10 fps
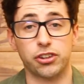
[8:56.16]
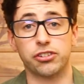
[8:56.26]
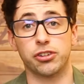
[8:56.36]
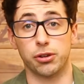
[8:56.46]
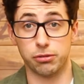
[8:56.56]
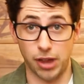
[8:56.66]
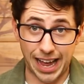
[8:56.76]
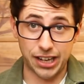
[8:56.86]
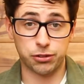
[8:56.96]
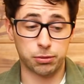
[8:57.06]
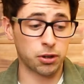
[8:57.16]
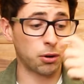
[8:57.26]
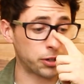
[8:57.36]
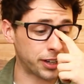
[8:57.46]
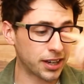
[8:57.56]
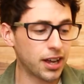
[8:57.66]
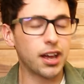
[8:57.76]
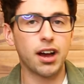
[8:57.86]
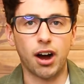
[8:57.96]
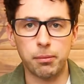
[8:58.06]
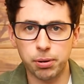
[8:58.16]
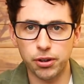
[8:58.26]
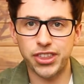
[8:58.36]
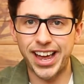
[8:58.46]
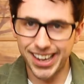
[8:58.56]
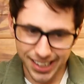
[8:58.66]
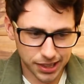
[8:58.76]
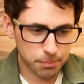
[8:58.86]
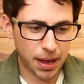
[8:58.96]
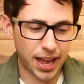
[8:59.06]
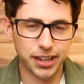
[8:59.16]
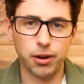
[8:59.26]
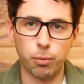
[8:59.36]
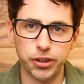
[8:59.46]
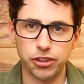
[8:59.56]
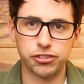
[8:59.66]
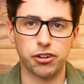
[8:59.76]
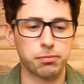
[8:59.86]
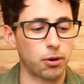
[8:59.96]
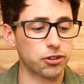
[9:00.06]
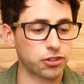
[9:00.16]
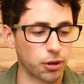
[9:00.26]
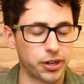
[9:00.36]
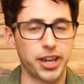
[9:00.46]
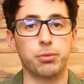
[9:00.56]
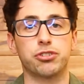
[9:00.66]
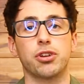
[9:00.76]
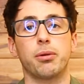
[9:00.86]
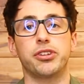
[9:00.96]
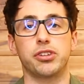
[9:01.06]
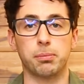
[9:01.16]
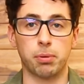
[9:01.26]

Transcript: so that Alex was holding. I put that in the bag with the softbox so that it was so easy to